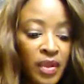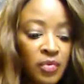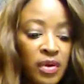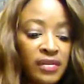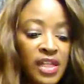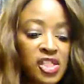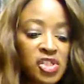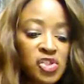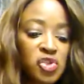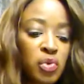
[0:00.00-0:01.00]

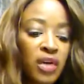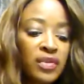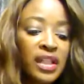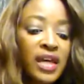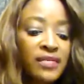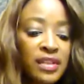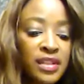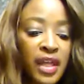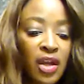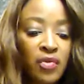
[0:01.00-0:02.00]
Revelation 12:11.
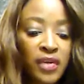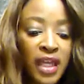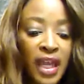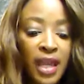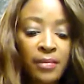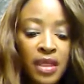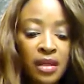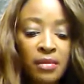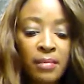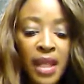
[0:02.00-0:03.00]
They overcame
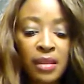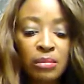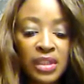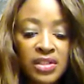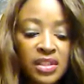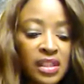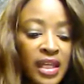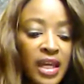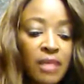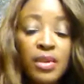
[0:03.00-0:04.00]
him by the blood of the
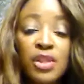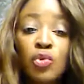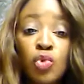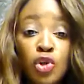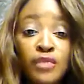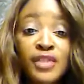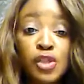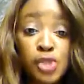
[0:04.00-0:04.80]
Lamb and the word of their